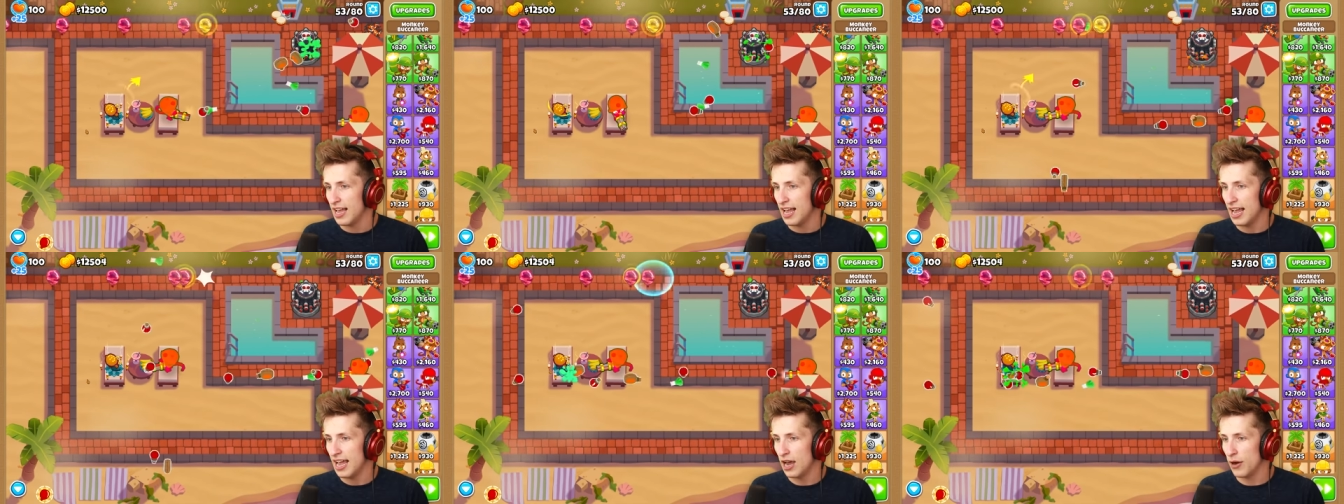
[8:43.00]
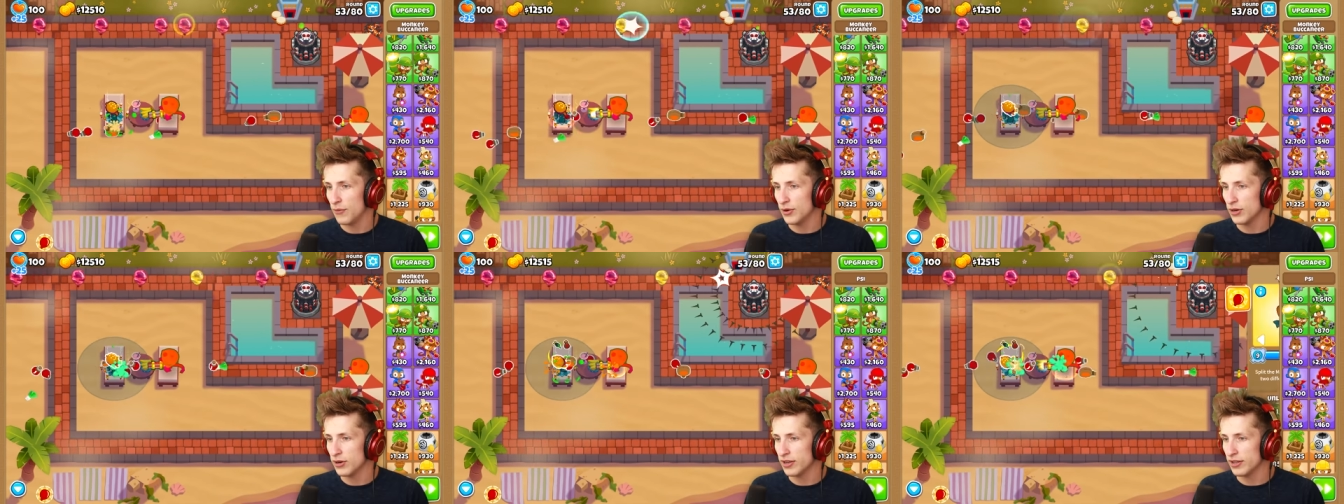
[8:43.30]

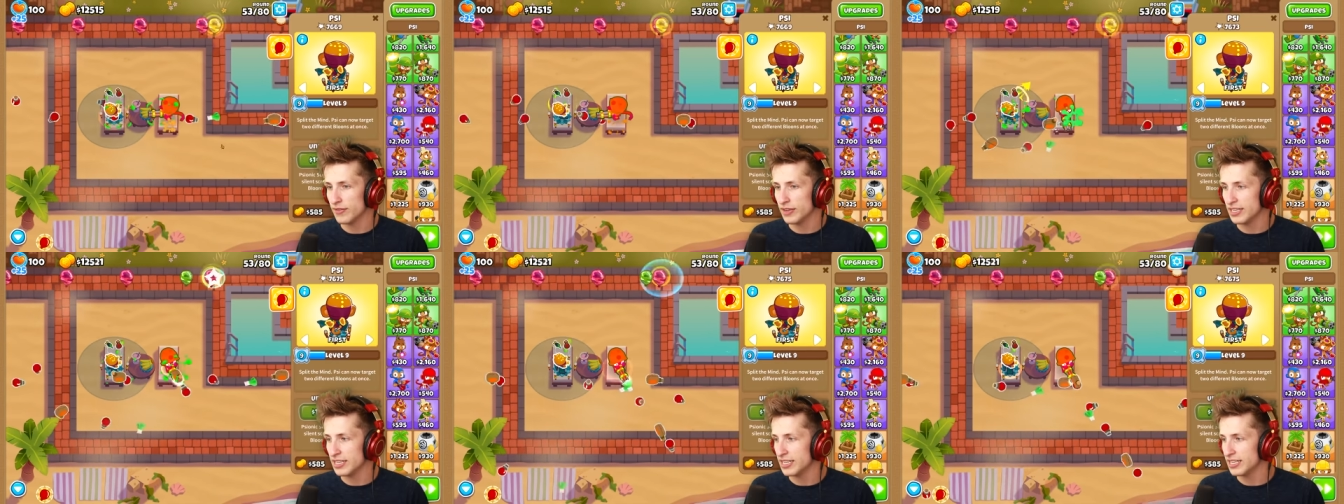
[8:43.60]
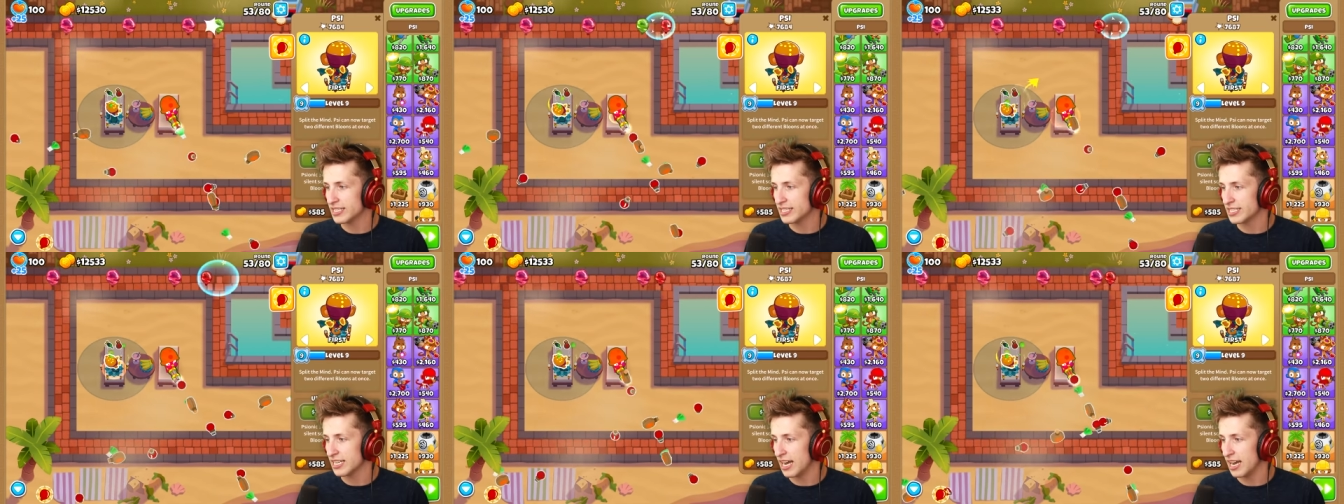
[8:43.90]
And we don't even
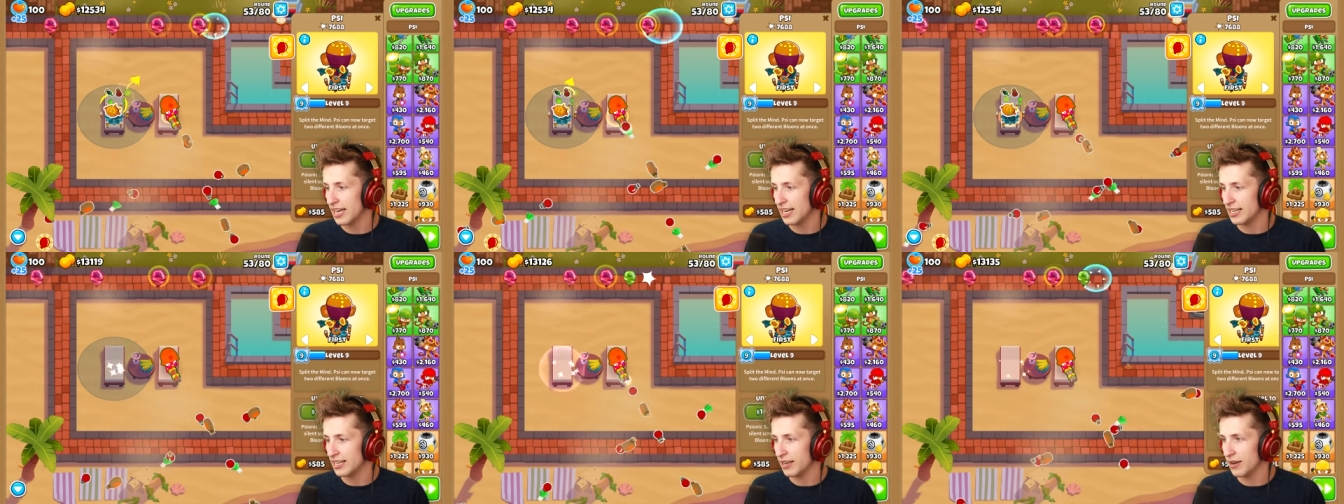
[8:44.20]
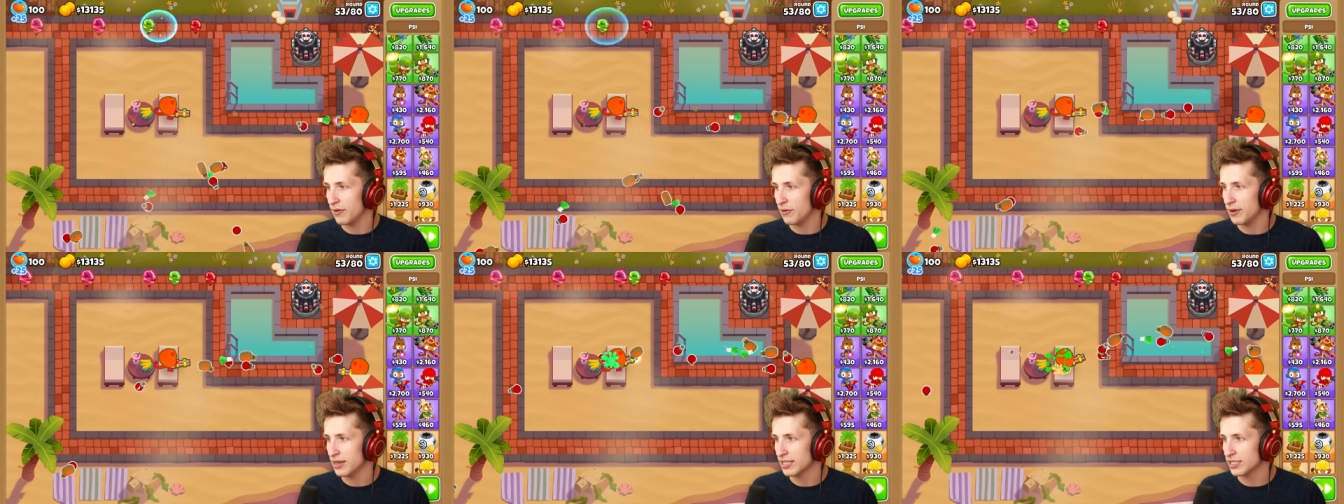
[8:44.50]
need Psi.
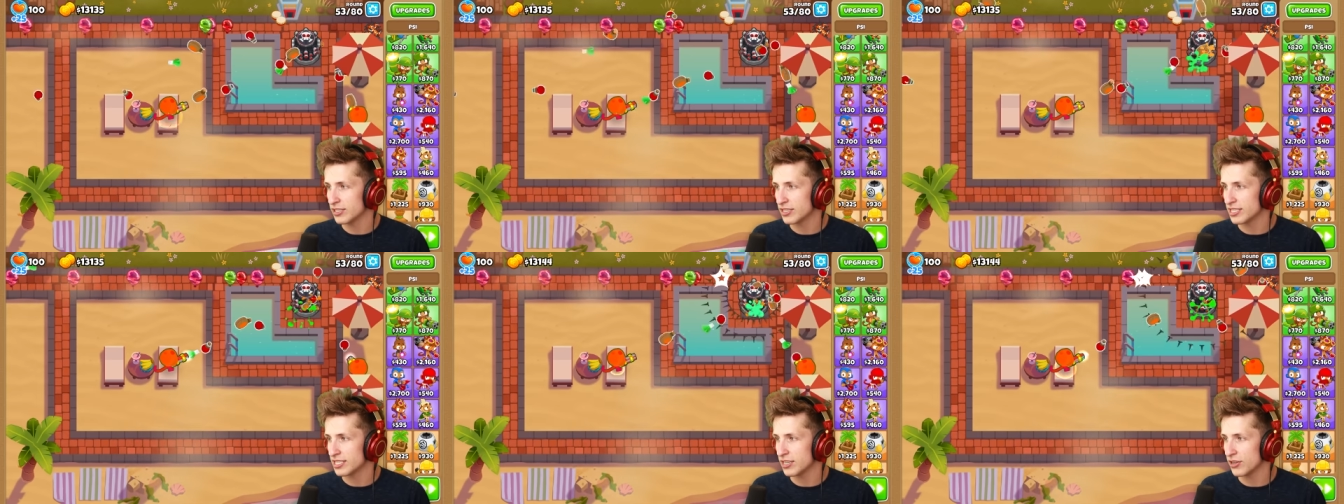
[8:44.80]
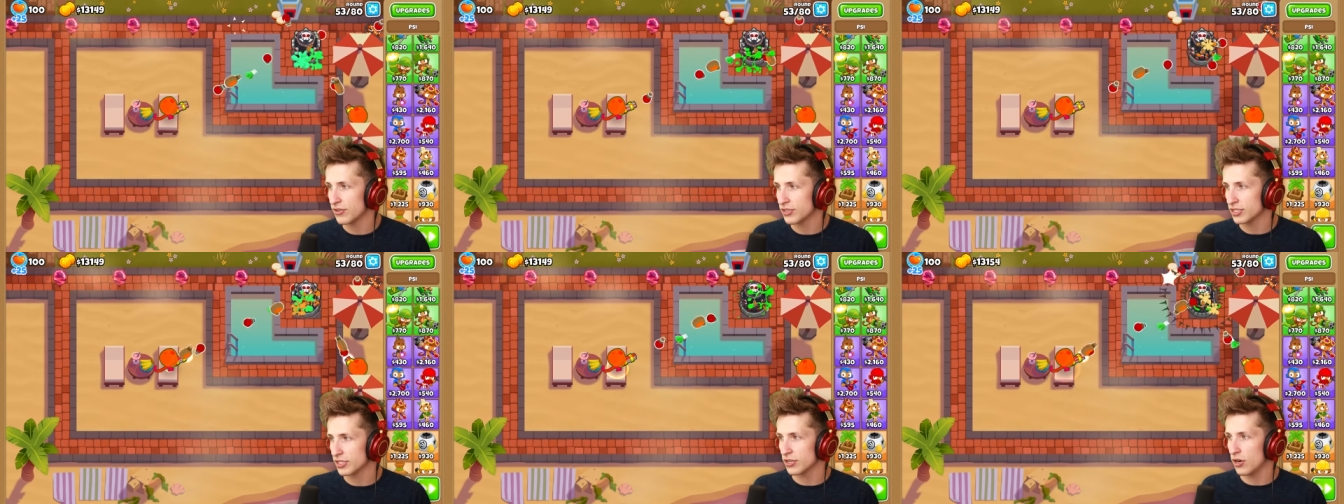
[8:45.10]
We can just
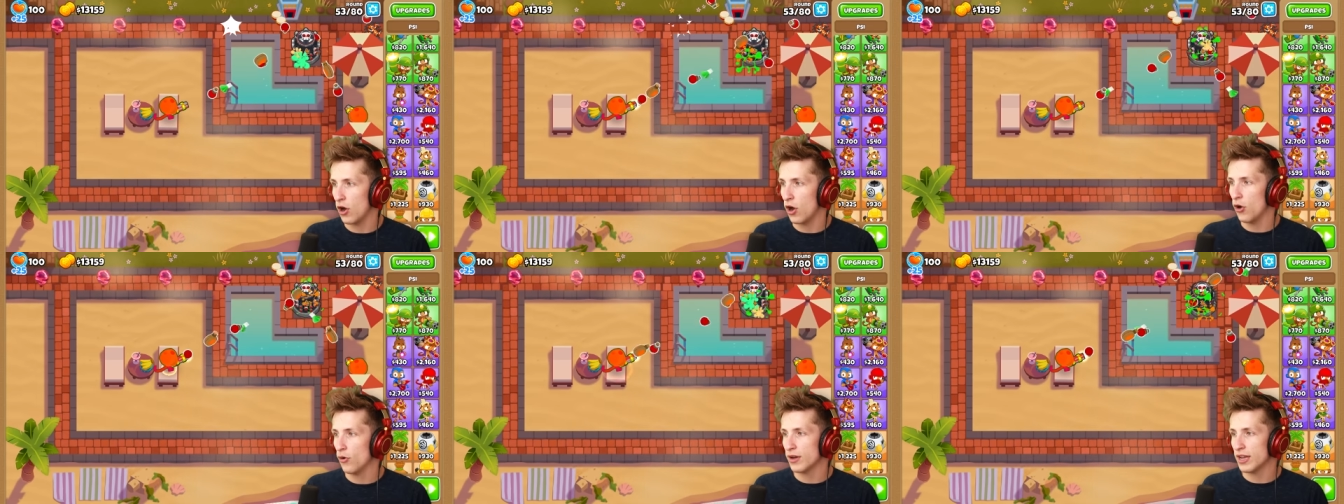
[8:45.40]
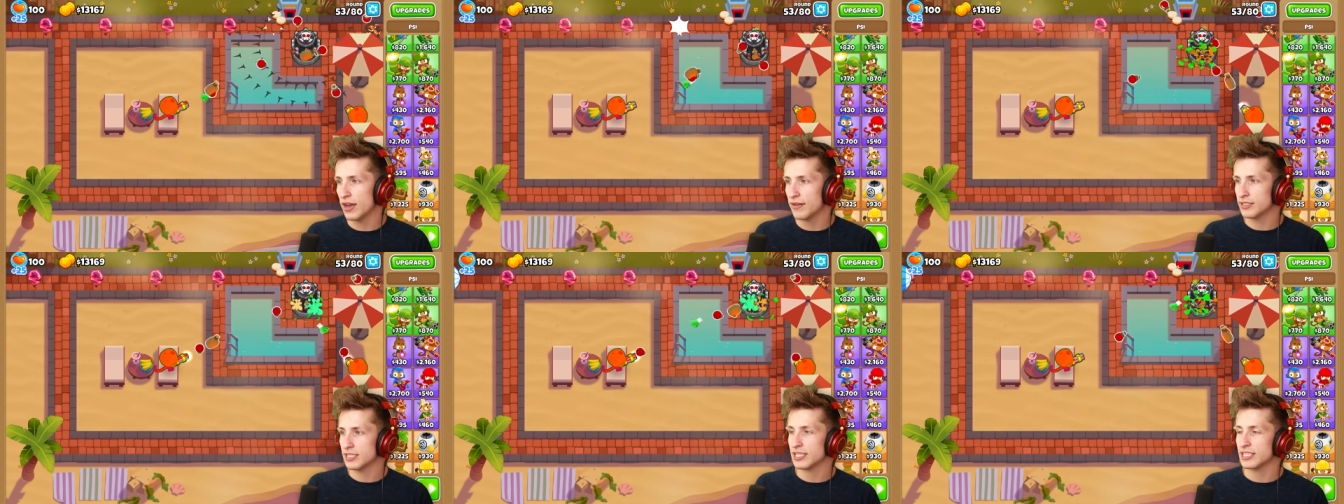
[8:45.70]
sell this. All we
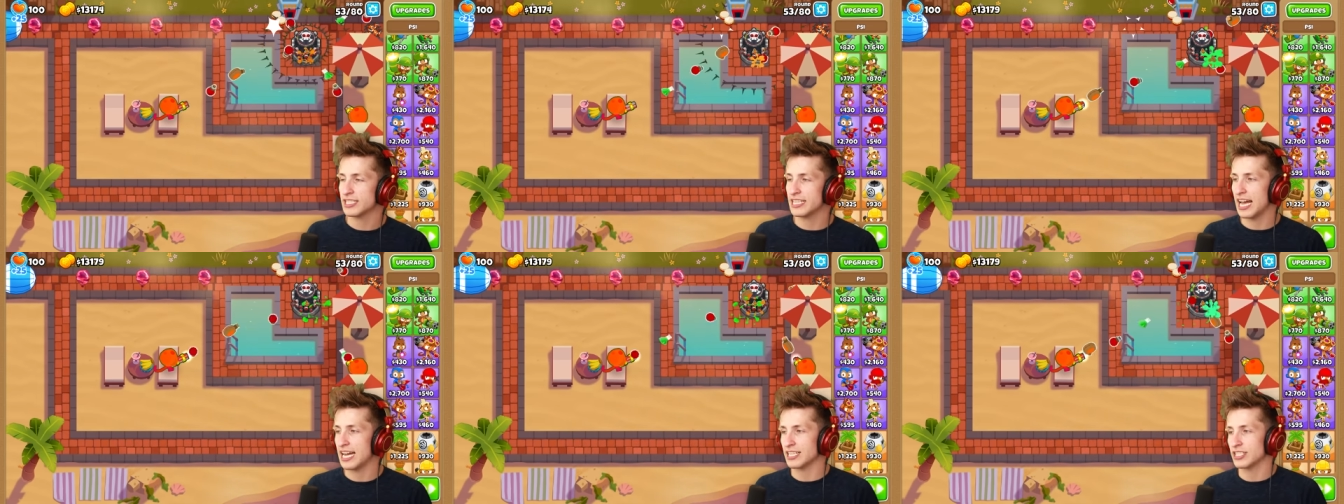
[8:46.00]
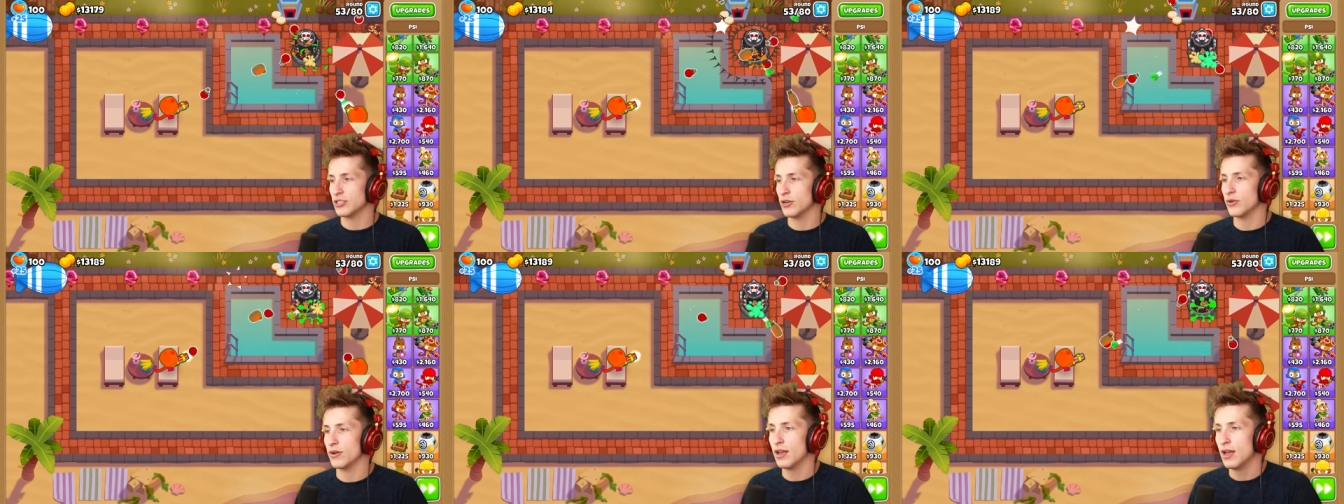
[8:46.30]
have is the Tack
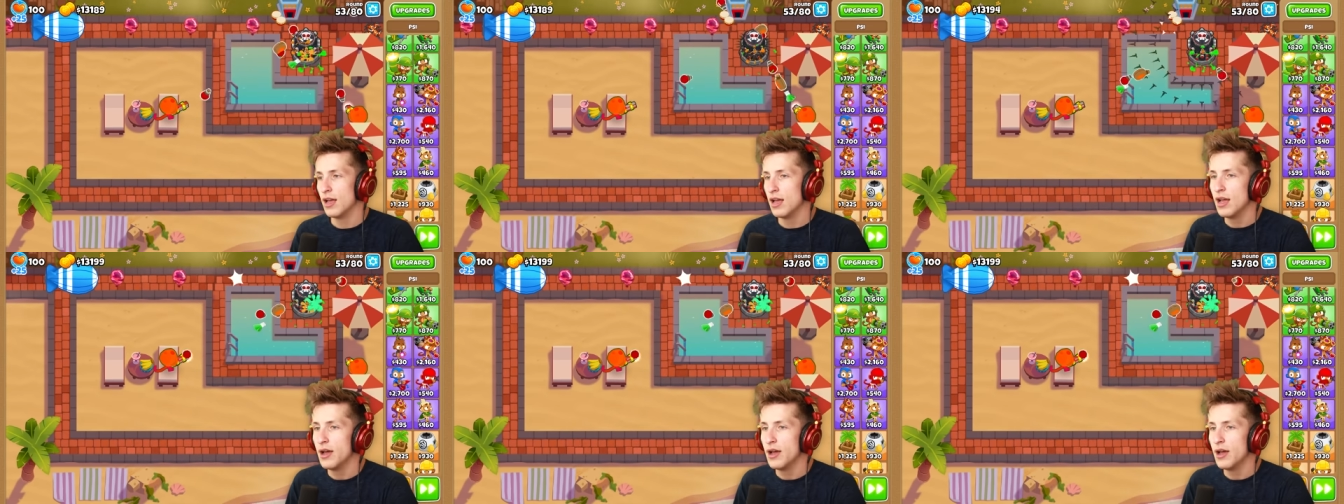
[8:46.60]
Zone.